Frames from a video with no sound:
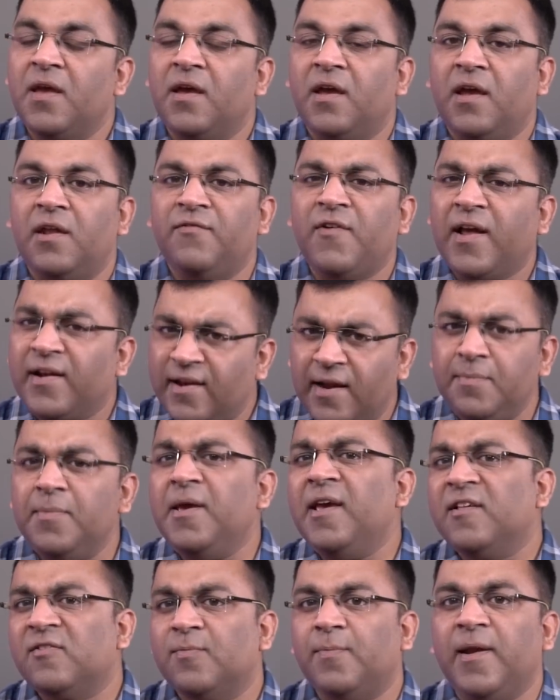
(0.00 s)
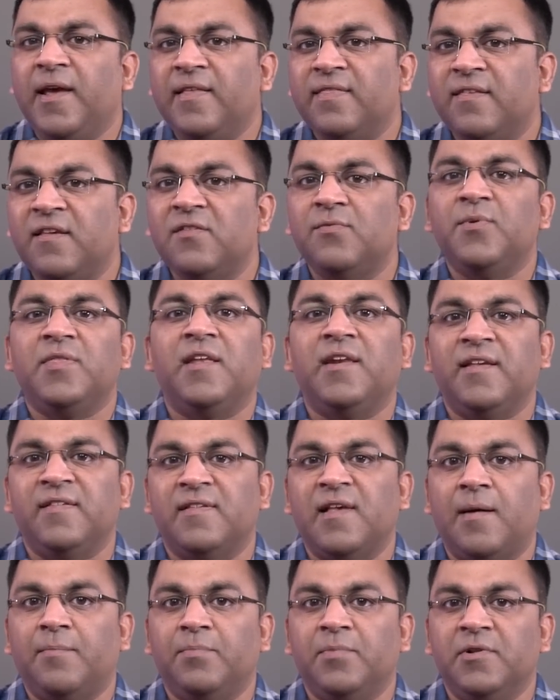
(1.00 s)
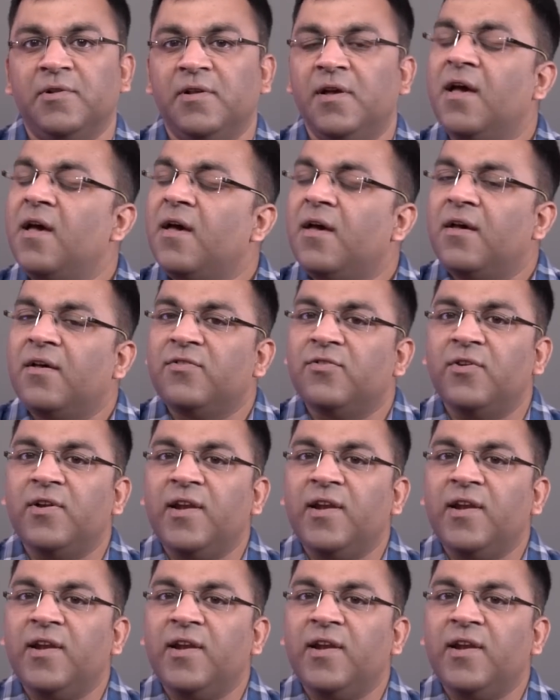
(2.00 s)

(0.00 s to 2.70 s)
In fact, let me explain this with an example. So